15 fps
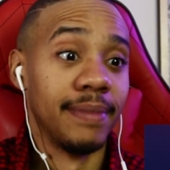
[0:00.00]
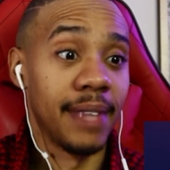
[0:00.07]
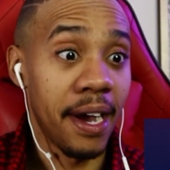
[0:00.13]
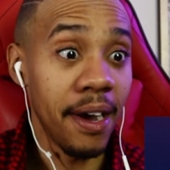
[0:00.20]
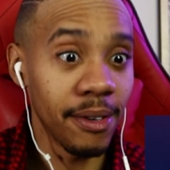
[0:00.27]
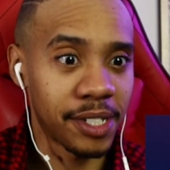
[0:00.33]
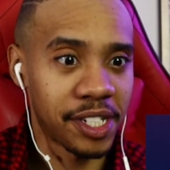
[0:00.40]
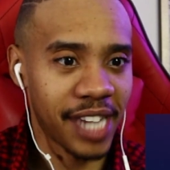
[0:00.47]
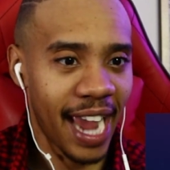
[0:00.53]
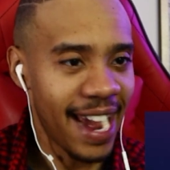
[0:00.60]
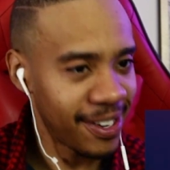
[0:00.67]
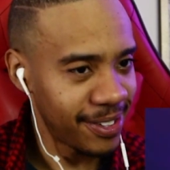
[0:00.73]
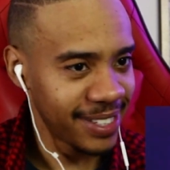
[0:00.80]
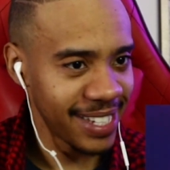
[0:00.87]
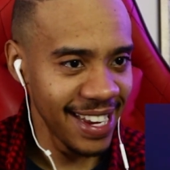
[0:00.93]
Oh,
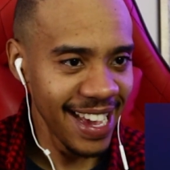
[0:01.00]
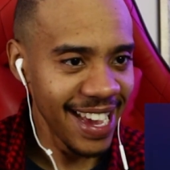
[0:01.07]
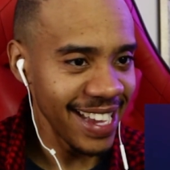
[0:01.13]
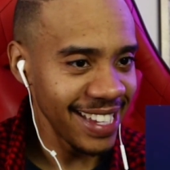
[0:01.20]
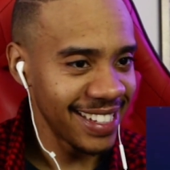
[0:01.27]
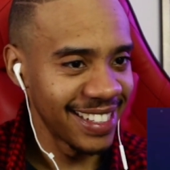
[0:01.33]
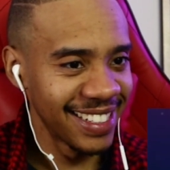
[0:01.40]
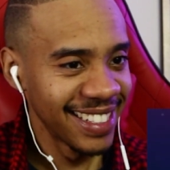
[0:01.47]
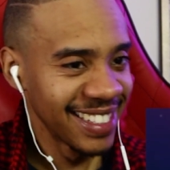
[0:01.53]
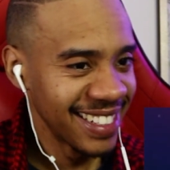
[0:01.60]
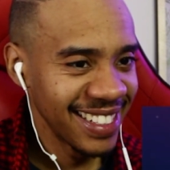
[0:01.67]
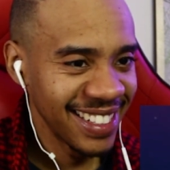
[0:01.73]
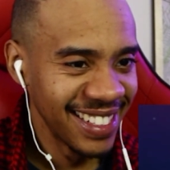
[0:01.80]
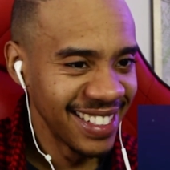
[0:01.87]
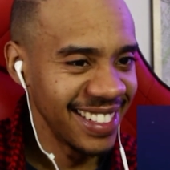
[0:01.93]
Shadow's in it.
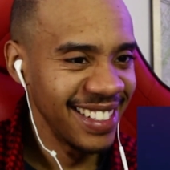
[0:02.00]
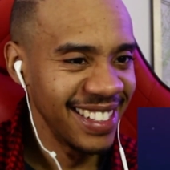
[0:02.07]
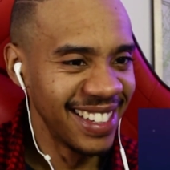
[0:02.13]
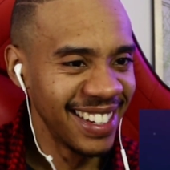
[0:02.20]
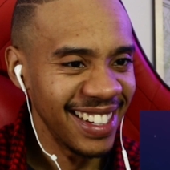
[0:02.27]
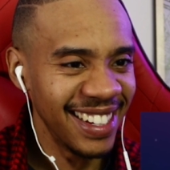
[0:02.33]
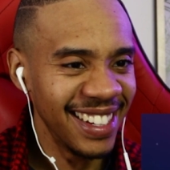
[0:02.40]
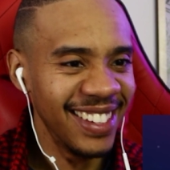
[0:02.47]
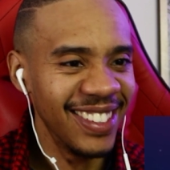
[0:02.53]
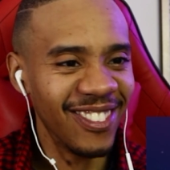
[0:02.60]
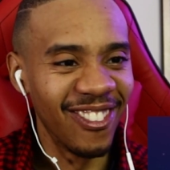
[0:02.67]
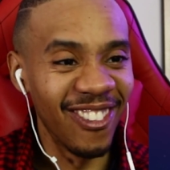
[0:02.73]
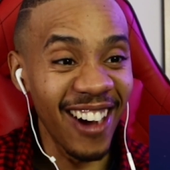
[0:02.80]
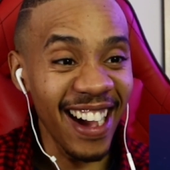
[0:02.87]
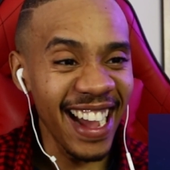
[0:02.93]

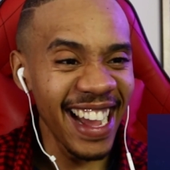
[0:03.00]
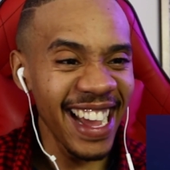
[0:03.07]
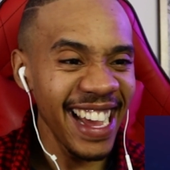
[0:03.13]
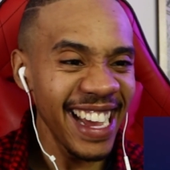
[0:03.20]
What?